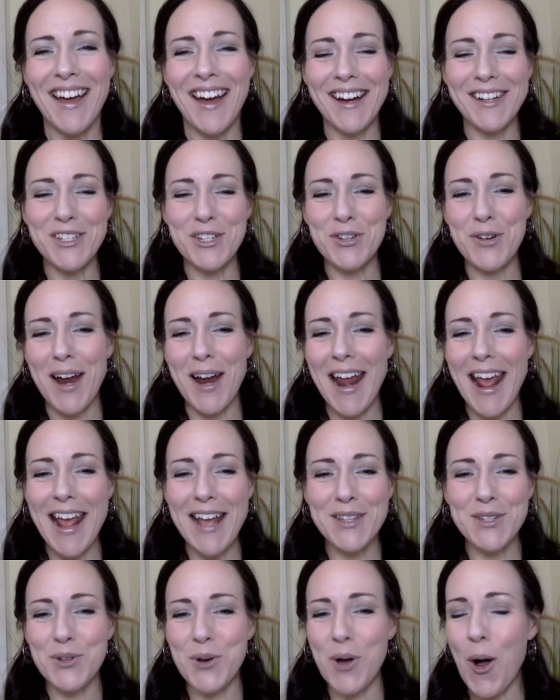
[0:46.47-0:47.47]
to try to
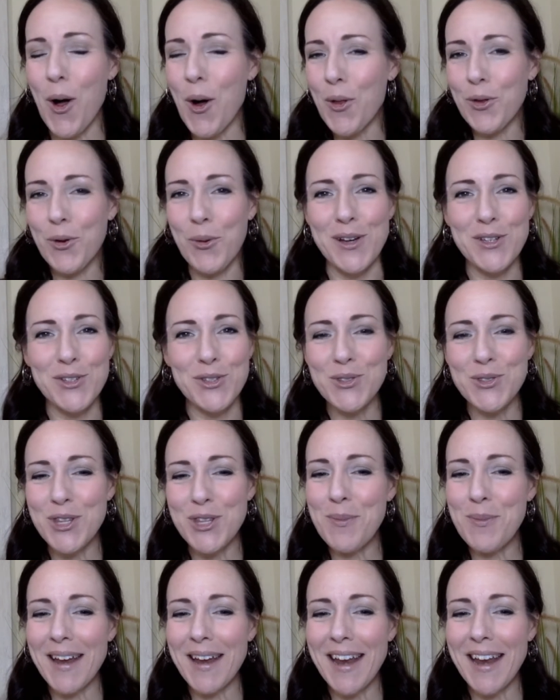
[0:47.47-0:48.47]
answer all the questions that
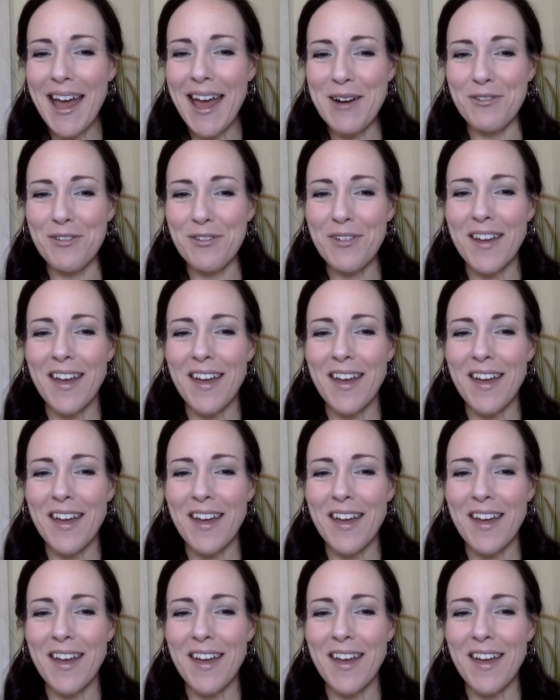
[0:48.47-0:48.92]
you might have.